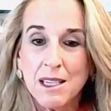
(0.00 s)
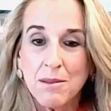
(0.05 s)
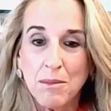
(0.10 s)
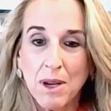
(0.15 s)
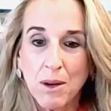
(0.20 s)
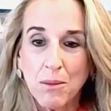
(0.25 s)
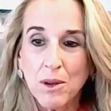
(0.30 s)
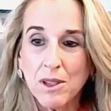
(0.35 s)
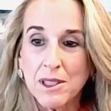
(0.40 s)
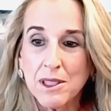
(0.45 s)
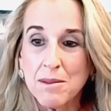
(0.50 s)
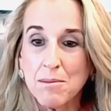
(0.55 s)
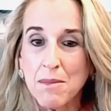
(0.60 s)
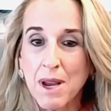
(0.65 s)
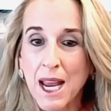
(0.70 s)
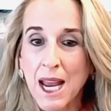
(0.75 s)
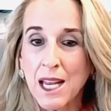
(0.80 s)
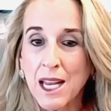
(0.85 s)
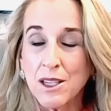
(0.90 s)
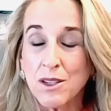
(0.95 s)
to meet real
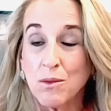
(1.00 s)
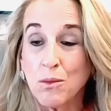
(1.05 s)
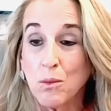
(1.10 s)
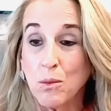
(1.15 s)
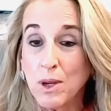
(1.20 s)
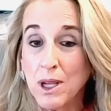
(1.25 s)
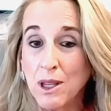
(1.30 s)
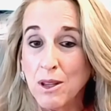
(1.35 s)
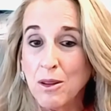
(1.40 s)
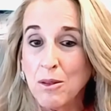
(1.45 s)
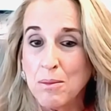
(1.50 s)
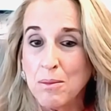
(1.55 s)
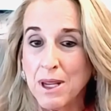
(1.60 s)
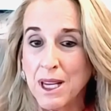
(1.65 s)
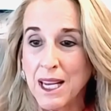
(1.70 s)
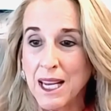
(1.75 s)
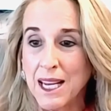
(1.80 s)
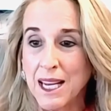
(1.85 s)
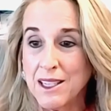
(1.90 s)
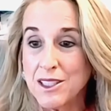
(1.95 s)
demand, will
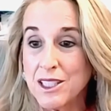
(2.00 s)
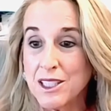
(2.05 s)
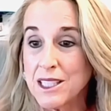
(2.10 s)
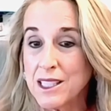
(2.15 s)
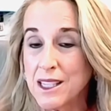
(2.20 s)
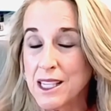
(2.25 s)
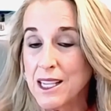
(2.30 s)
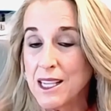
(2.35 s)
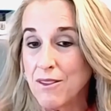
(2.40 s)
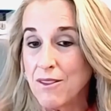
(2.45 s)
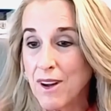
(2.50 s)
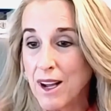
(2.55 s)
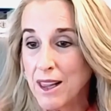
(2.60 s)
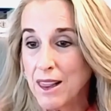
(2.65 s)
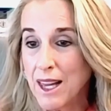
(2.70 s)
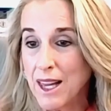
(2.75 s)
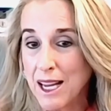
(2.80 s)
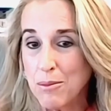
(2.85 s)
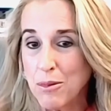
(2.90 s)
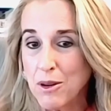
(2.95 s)
be just in the
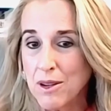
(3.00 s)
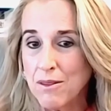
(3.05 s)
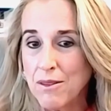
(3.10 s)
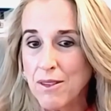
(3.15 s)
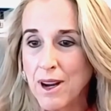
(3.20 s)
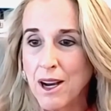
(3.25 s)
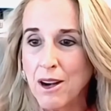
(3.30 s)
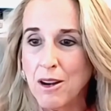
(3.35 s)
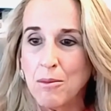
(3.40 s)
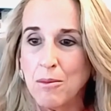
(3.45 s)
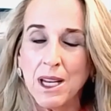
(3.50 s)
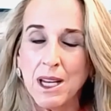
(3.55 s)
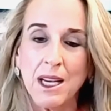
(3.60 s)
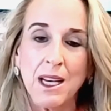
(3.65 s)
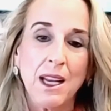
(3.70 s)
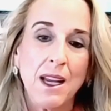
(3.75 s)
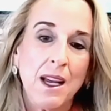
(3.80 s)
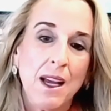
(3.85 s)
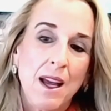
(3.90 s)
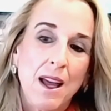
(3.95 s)
labor environment.